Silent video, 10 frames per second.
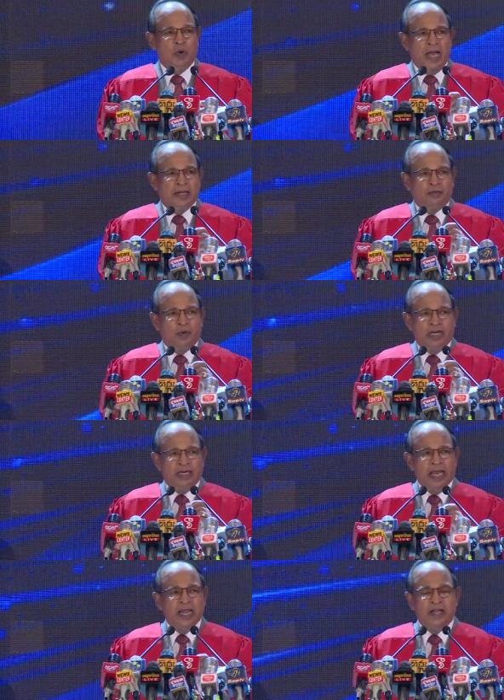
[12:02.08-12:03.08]
at one
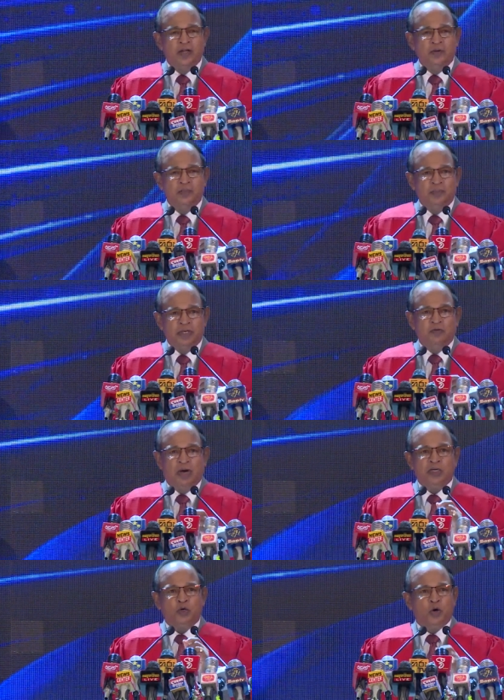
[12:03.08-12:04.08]
end, in
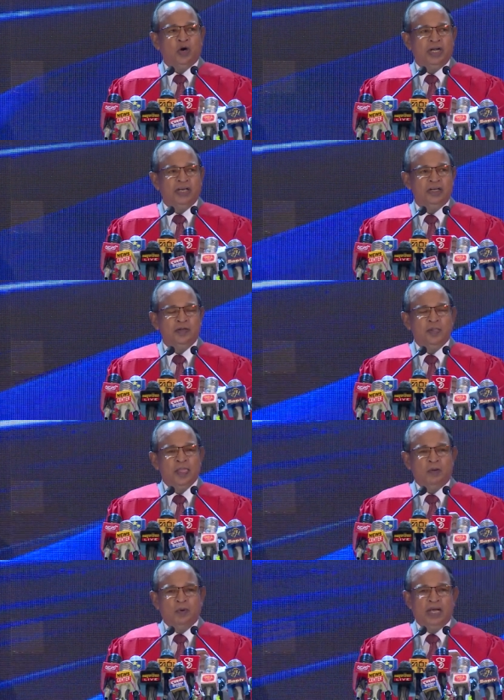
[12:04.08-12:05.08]
one corner,
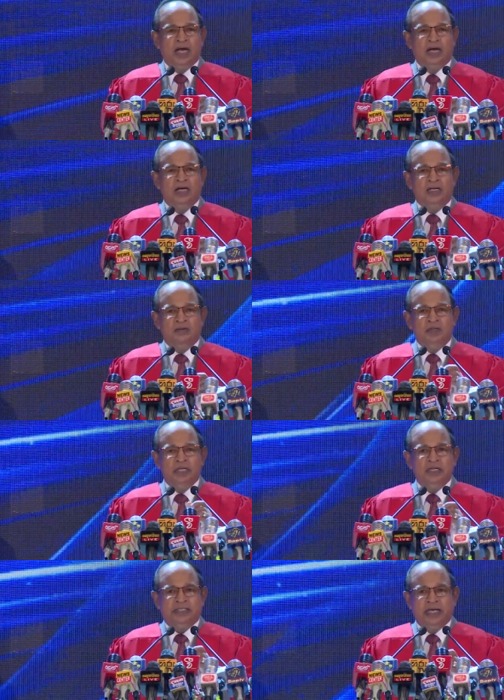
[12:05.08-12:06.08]
where we
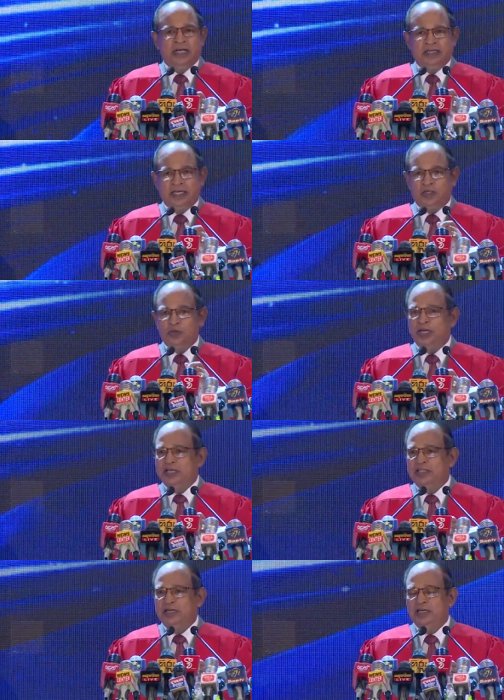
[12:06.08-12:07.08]
can get
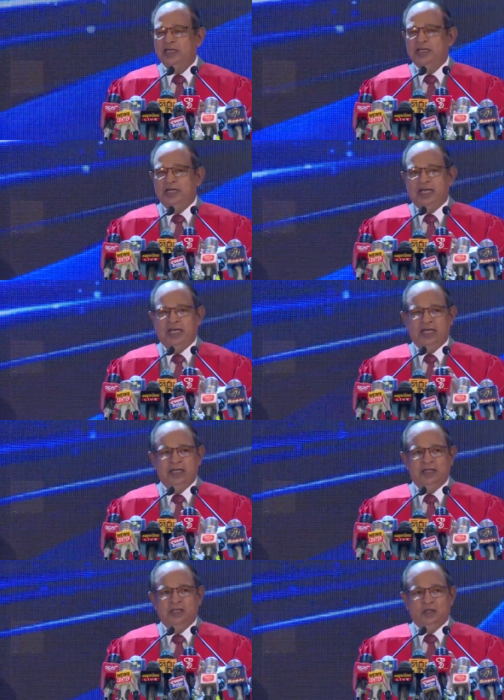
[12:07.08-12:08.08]
together
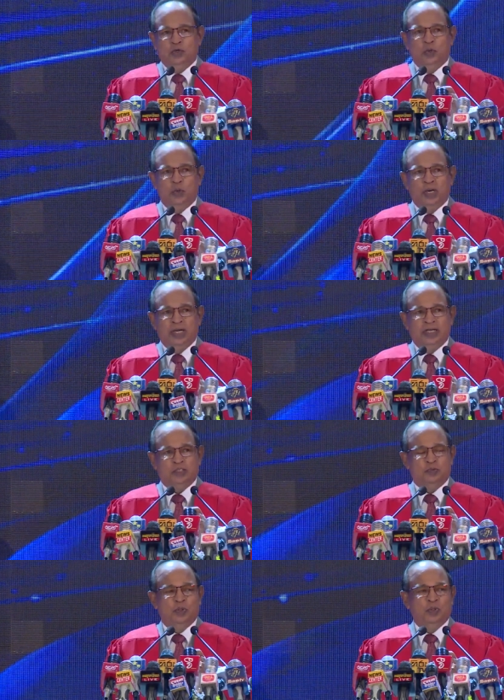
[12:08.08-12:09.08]
and go and
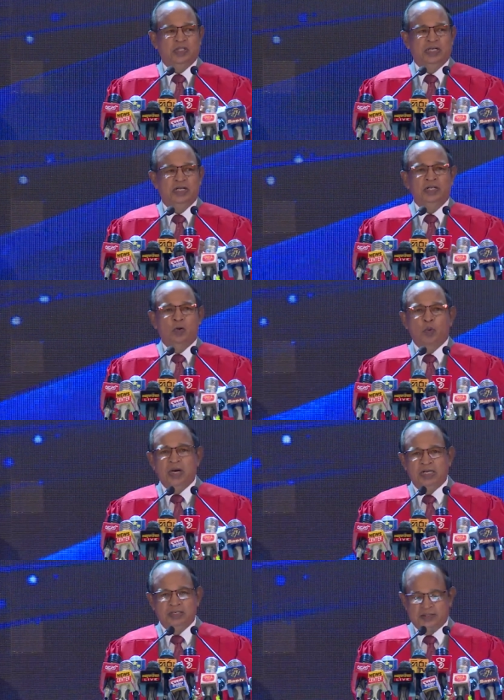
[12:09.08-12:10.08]
explore the
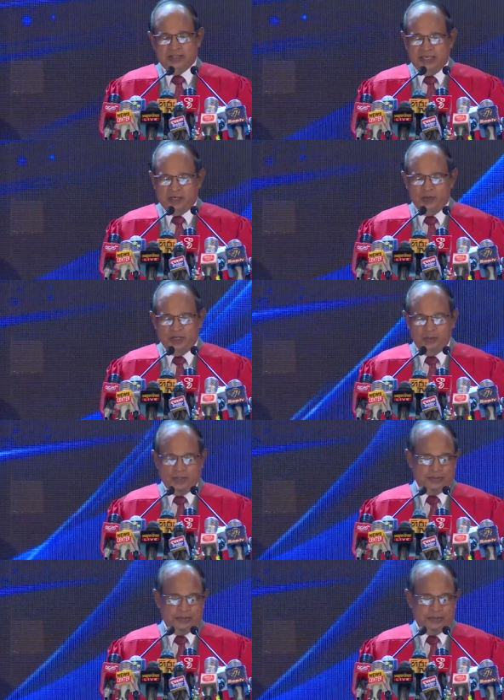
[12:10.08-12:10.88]
world. Thank you very much.